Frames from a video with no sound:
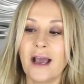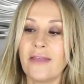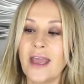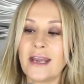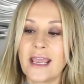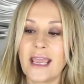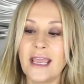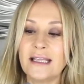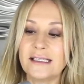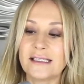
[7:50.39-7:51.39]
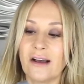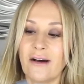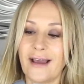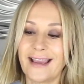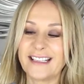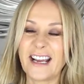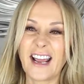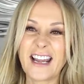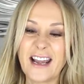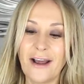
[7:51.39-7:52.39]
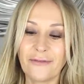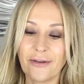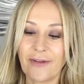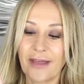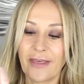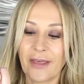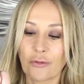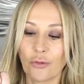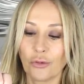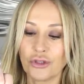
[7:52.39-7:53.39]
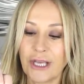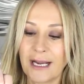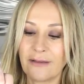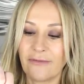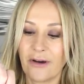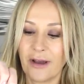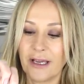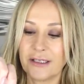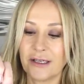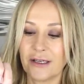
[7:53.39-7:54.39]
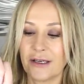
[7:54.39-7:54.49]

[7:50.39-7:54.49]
And then inside, and I love the fact that they're all jellified,